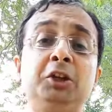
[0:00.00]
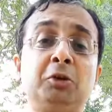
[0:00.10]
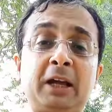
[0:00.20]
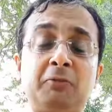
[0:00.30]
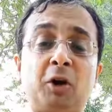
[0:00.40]

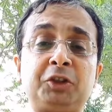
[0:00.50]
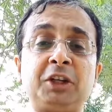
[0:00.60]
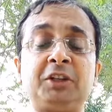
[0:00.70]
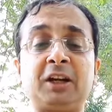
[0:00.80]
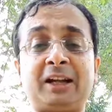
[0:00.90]
You can
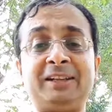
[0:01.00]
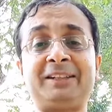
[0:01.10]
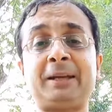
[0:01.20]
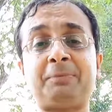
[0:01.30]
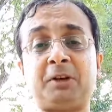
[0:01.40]
watch it, the
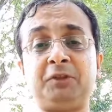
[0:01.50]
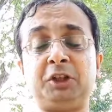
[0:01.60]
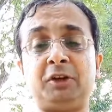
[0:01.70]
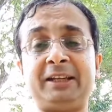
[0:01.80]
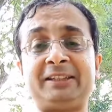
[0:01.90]
concept of
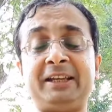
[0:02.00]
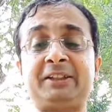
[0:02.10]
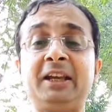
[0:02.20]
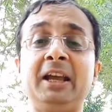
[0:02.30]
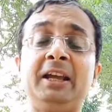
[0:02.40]

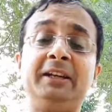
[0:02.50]
geodesics